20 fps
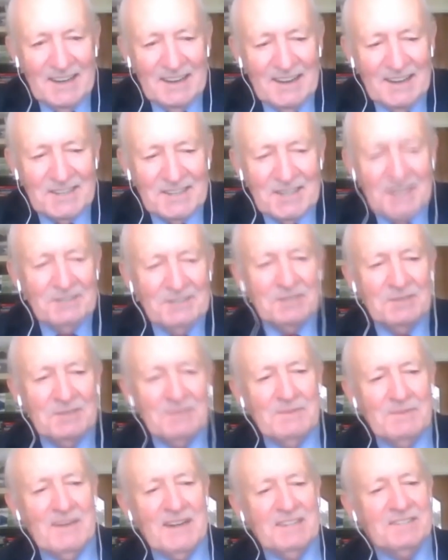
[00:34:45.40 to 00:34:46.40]
lost out some
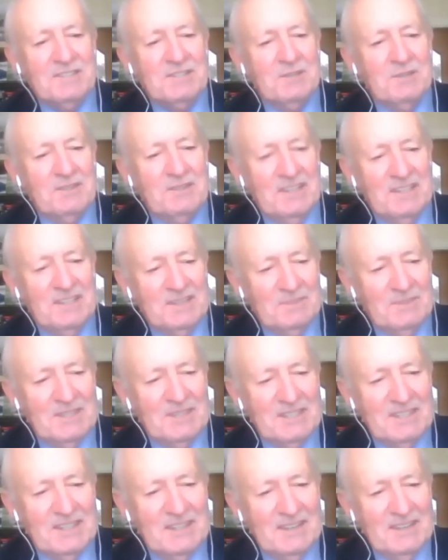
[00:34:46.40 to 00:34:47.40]
of my stories,
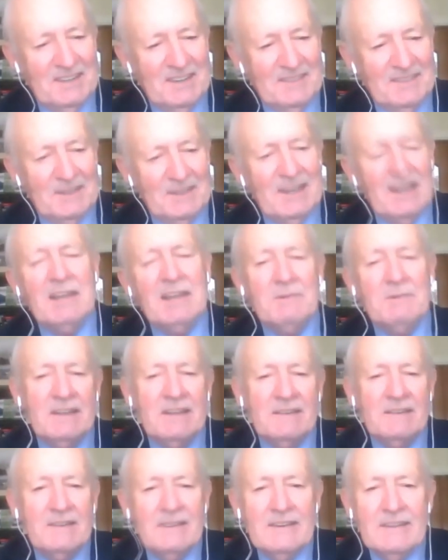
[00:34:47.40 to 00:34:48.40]
but anyway,
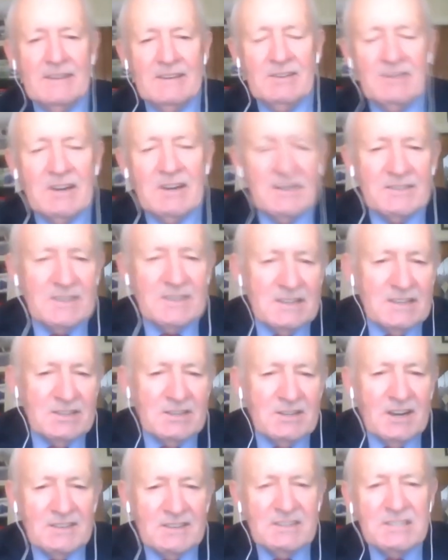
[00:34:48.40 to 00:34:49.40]
You got
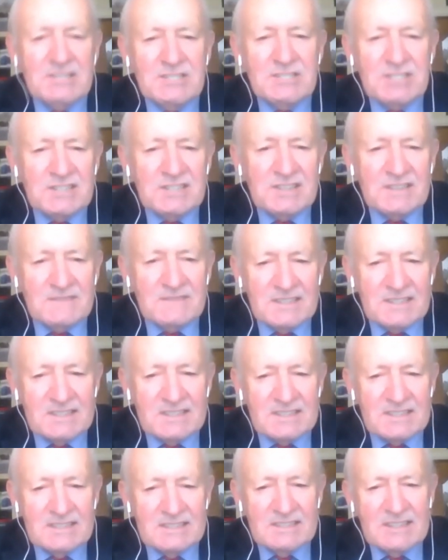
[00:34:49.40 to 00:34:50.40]
the gist of it.
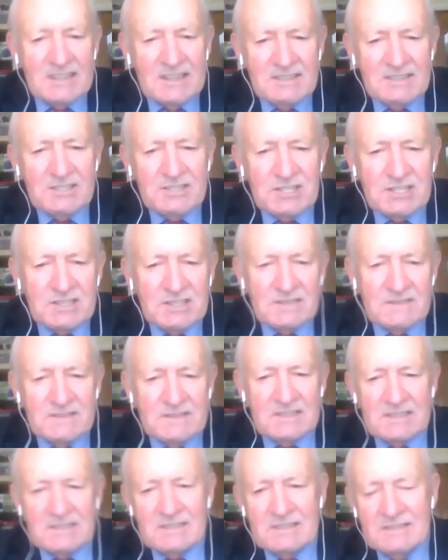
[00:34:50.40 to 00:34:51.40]
You got the gist of it.
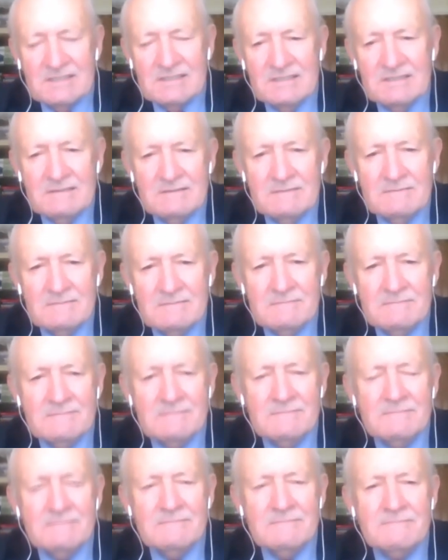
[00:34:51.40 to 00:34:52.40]
Absolutely.
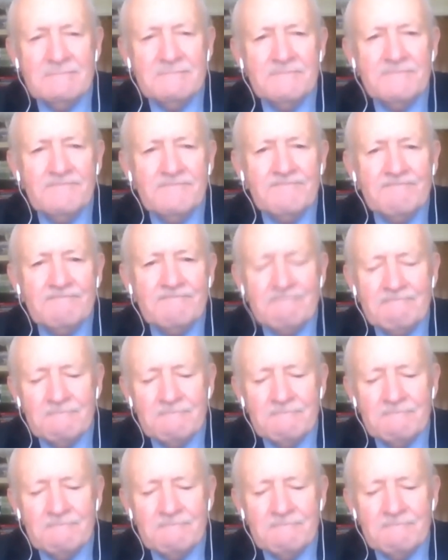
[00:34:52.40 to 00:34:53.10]
I'm trying